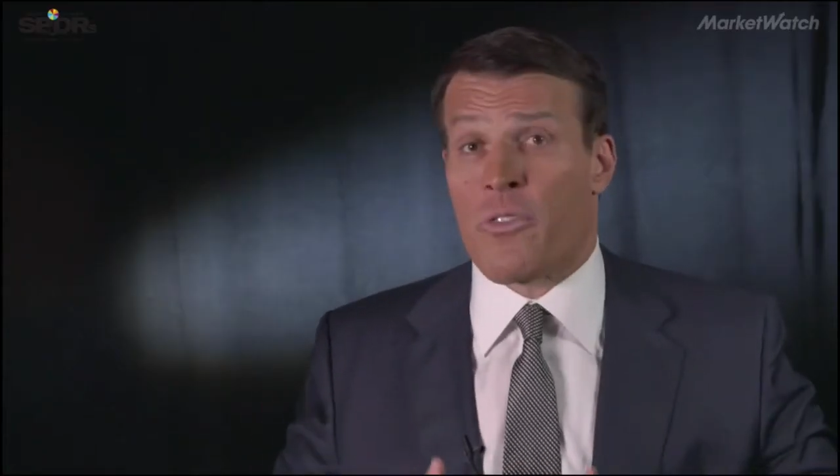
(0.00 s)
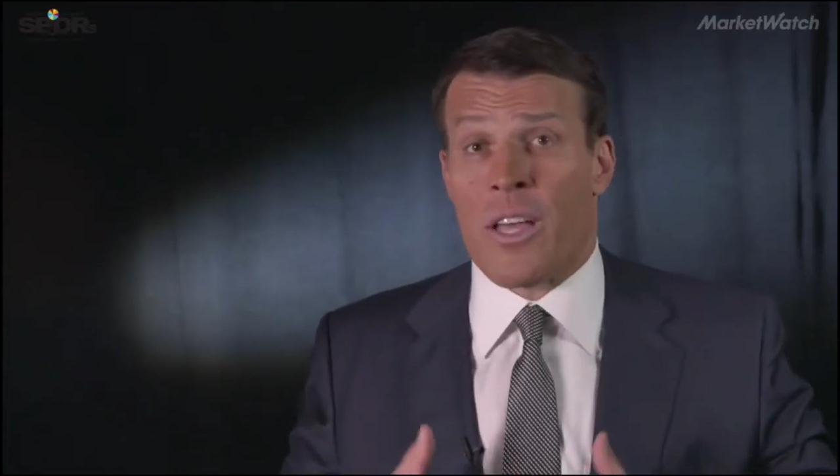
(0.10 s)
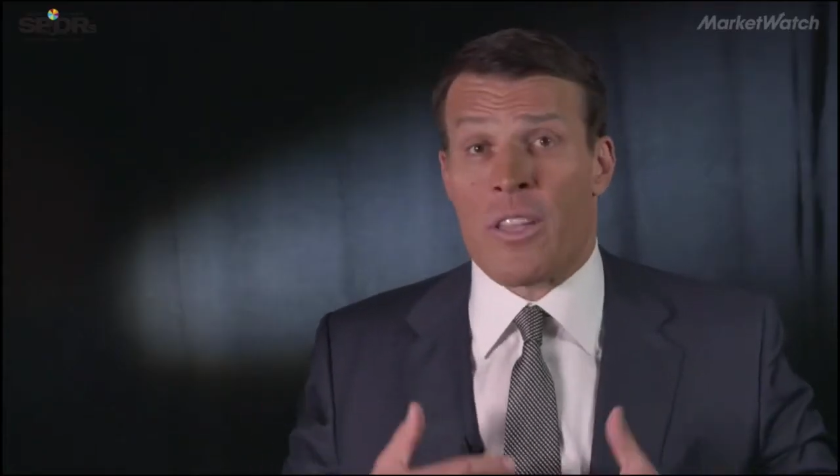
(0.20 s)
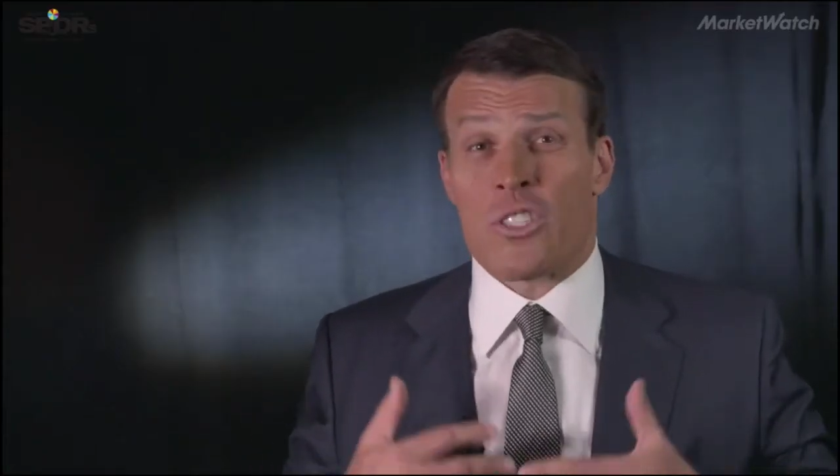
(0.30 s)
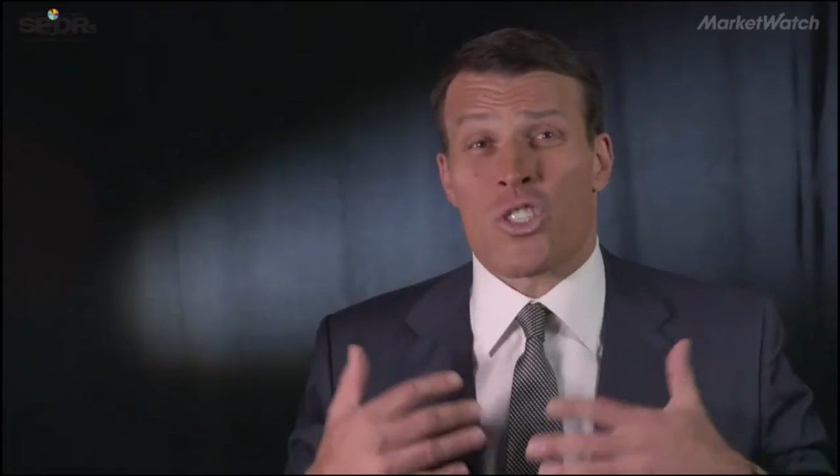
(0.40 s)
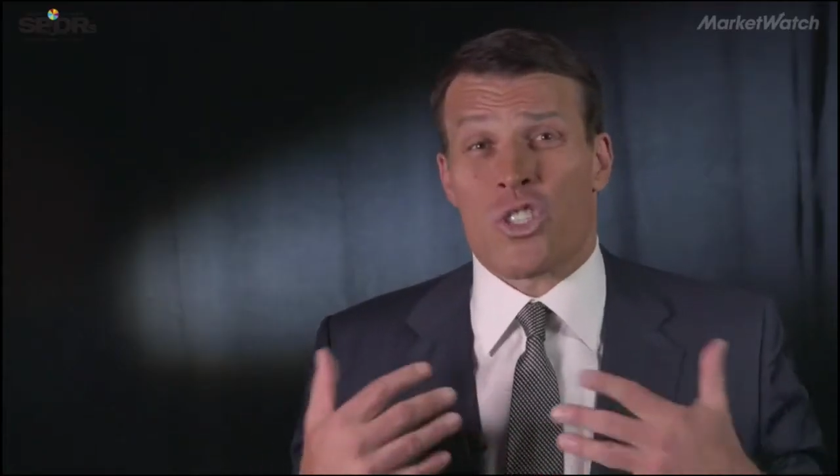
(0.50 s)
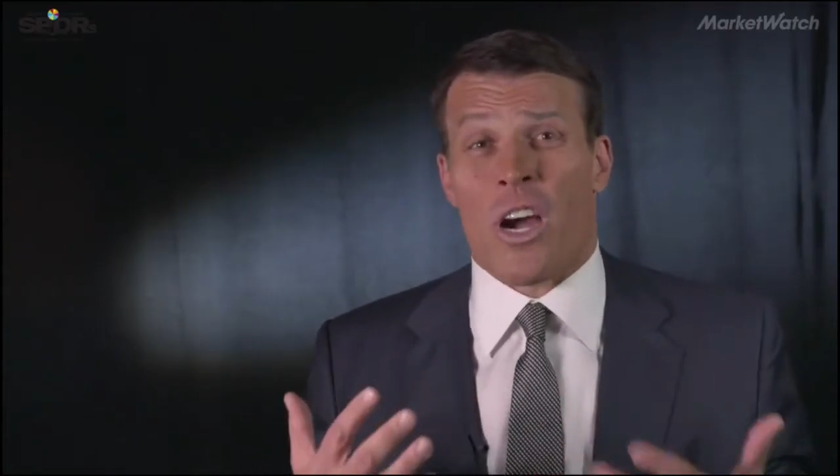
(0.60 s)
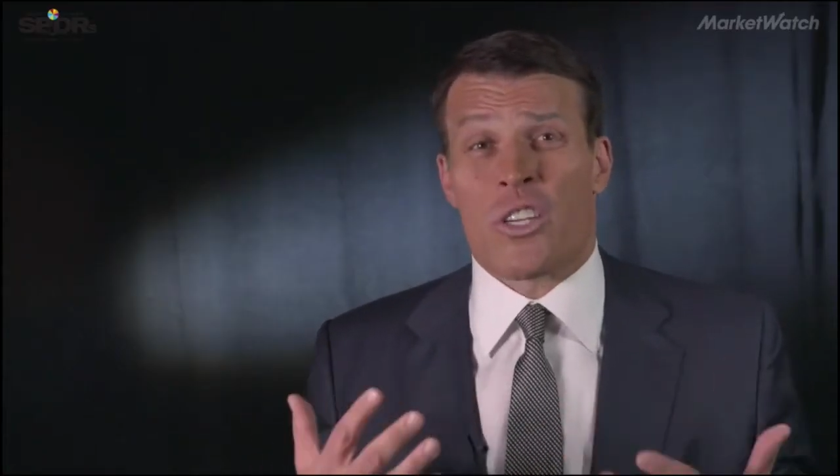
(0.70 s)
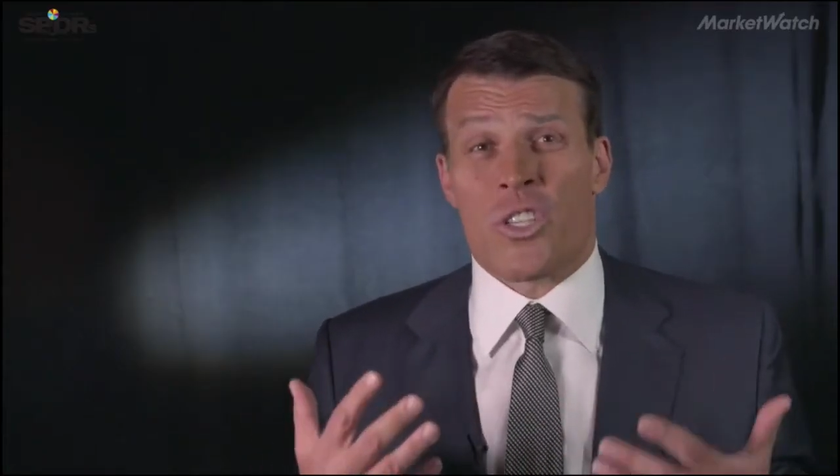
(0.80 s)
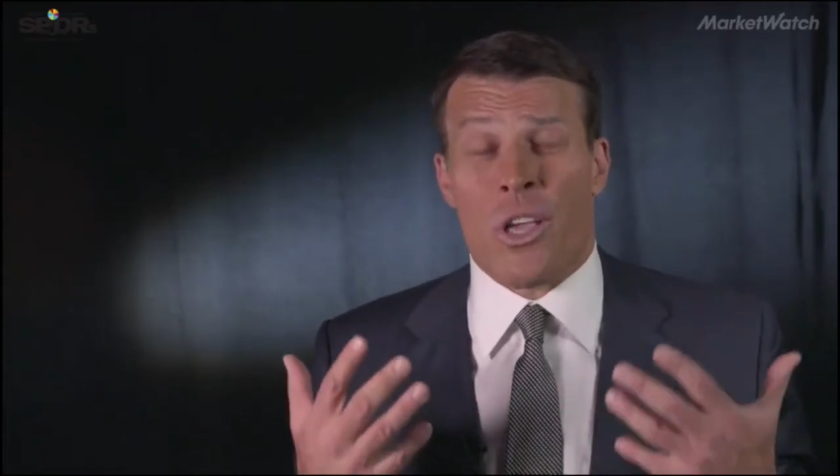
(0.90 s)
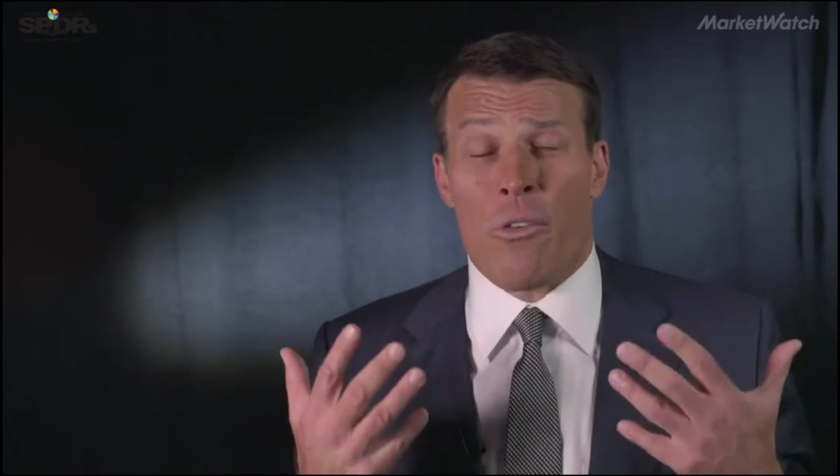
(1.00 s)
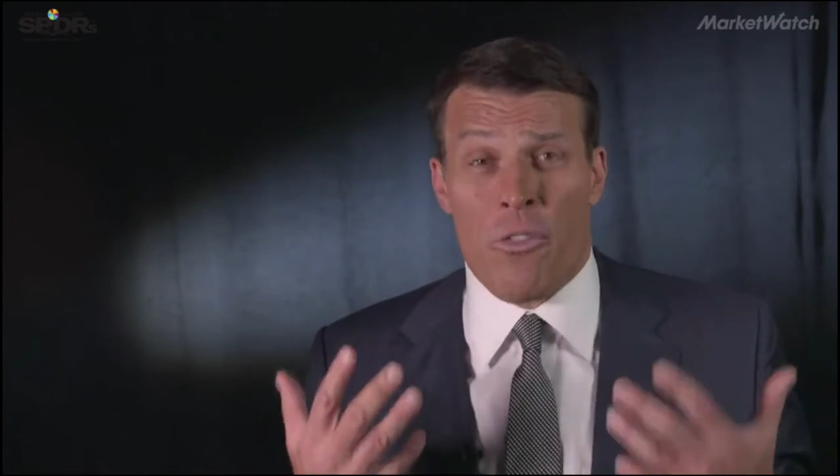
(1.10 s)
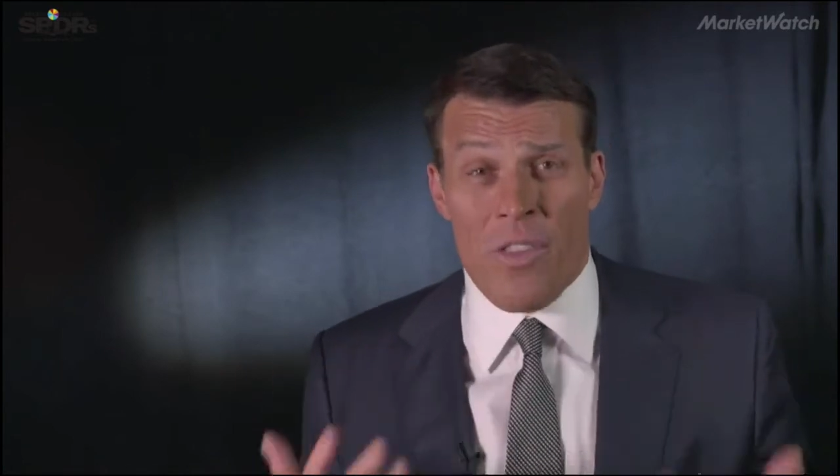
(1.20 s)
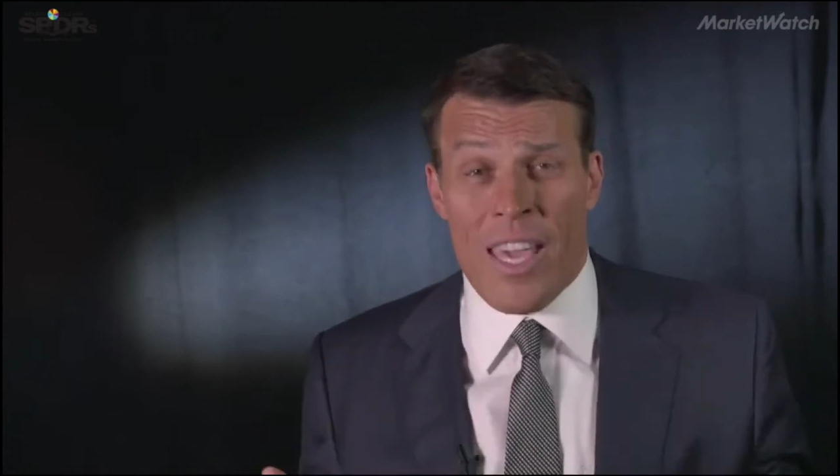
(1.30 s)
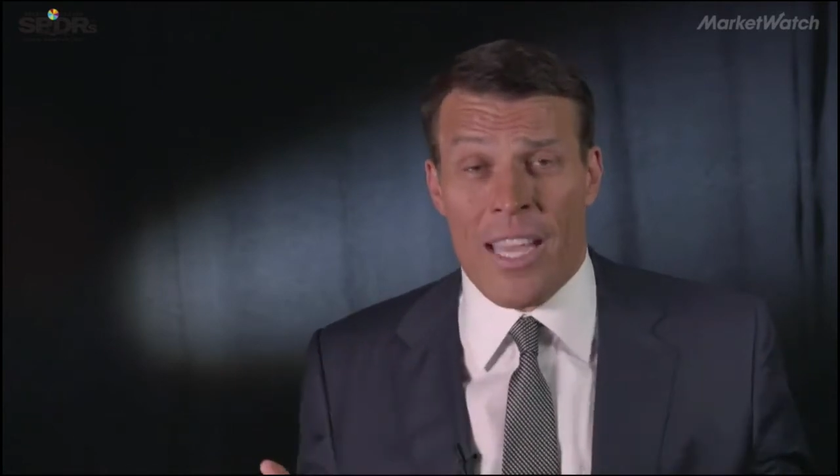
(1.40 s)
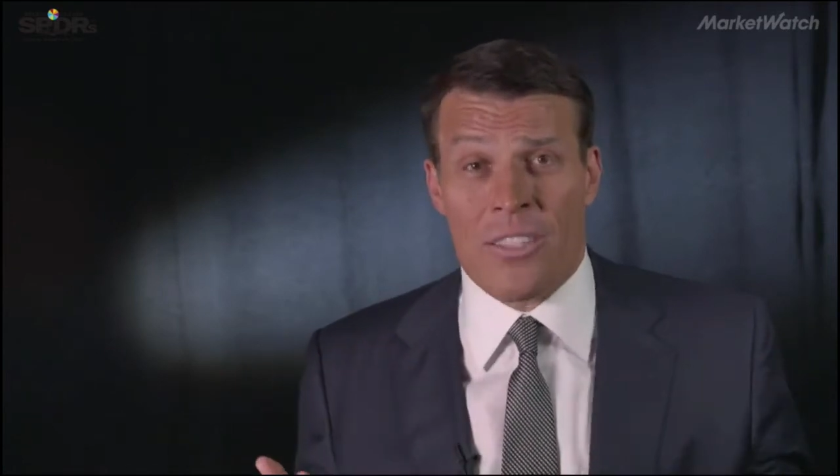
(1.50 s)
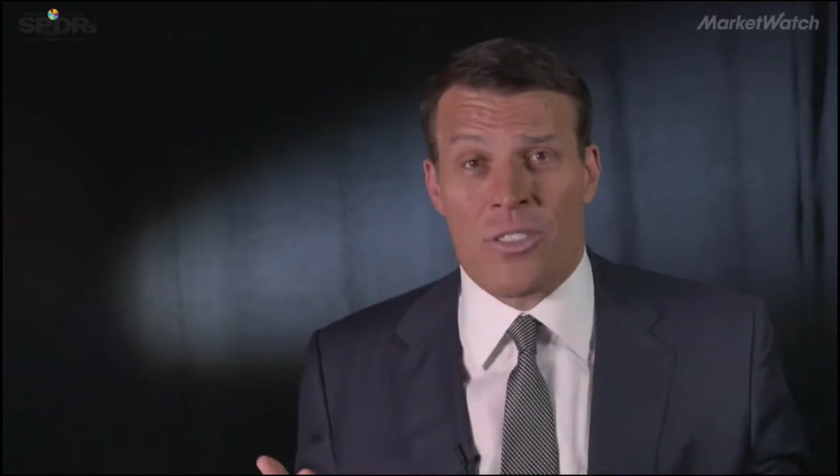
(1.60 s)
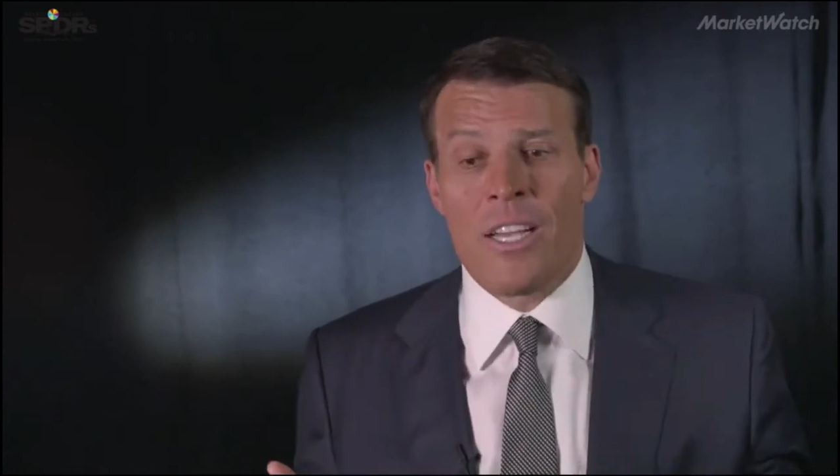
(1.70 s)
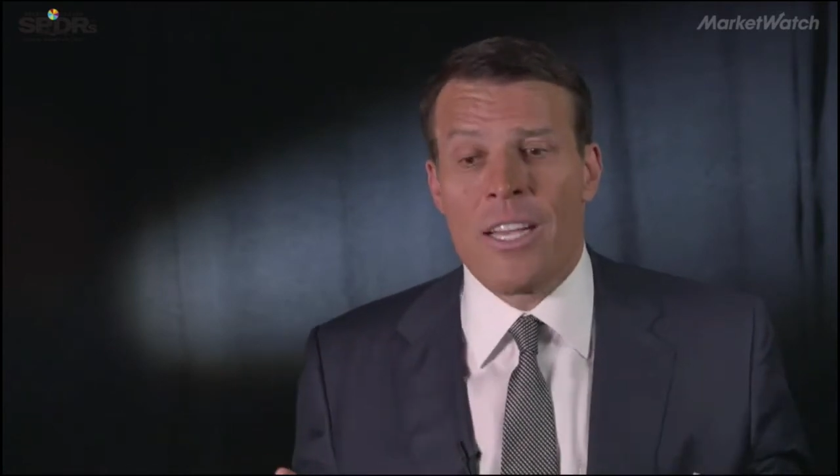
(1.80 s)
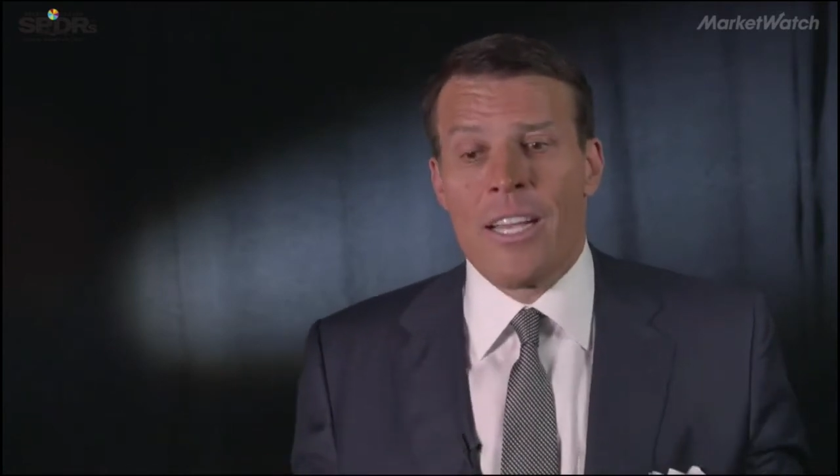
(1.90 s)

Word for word: fund that's charging you fees